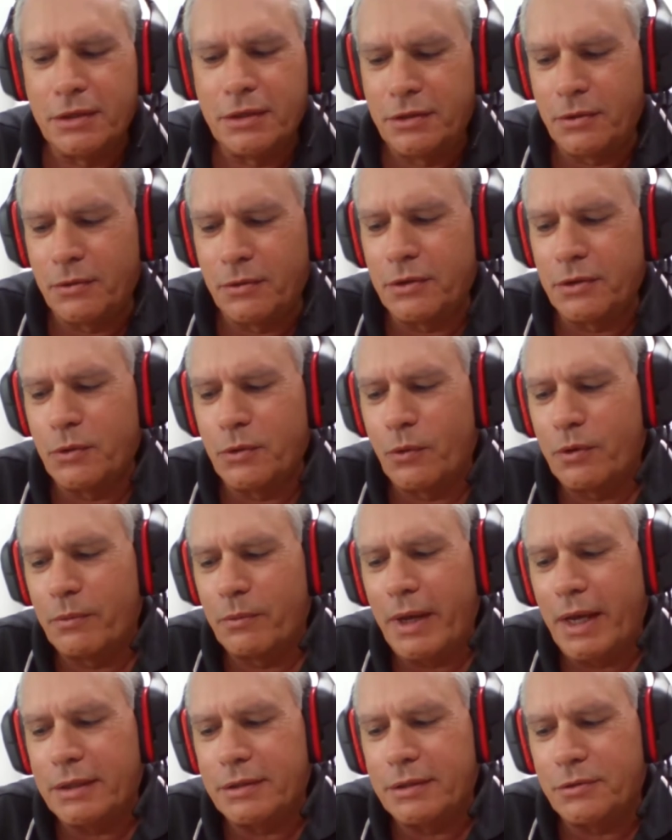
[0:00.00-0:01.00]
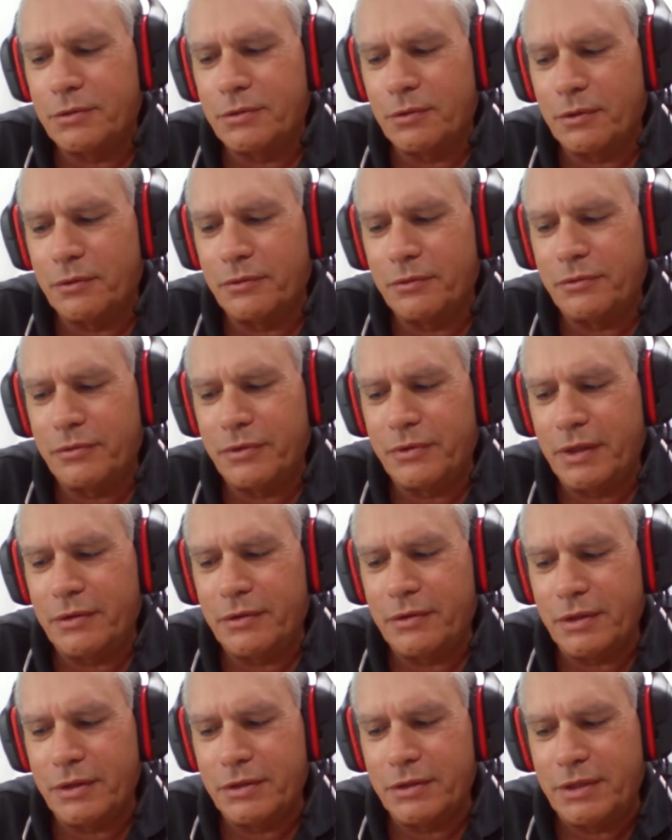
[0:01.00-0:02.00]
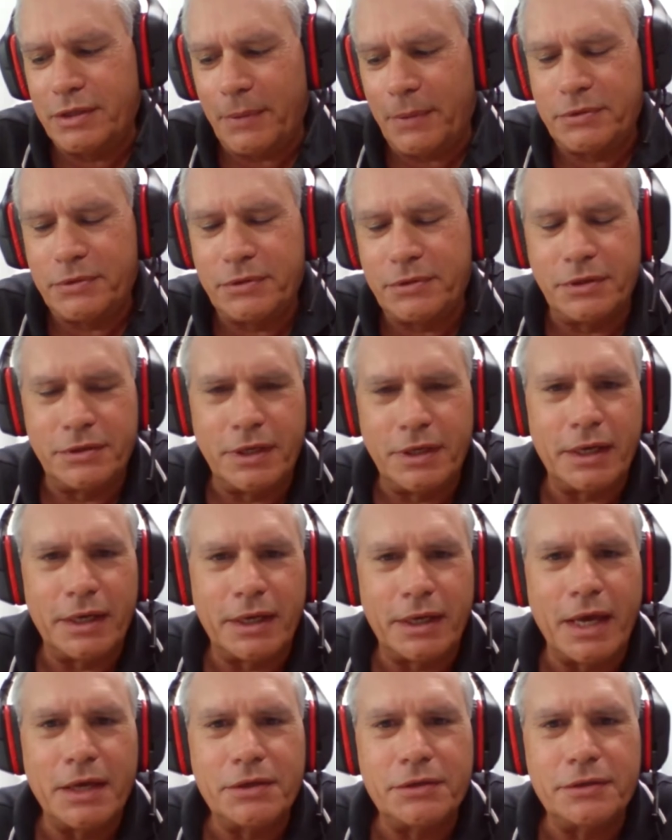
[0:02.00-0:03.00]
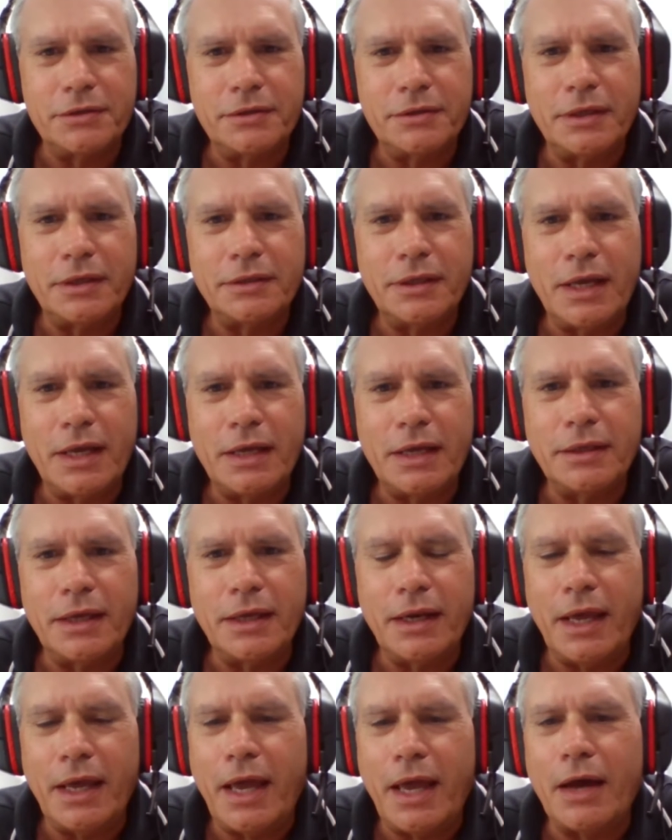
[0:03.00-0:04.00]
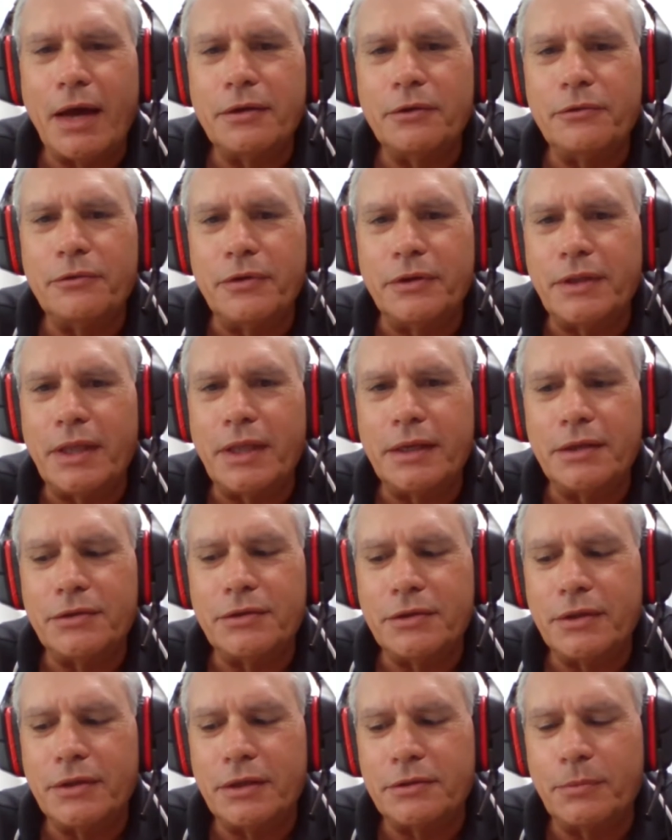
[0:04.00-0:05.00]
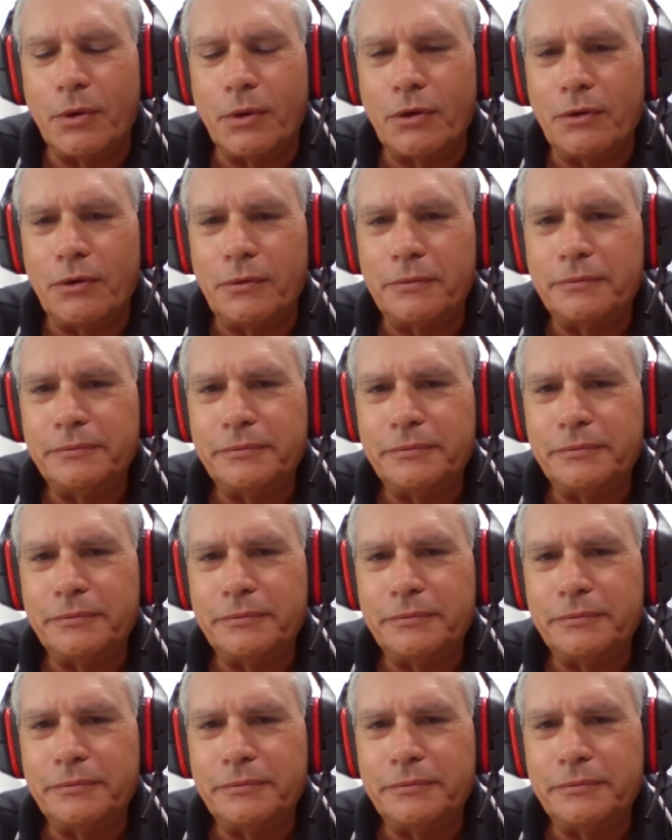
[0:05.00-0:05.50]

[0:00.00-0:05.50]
Do you want to talk about sort of the steps to delegation and how you fit that into this model?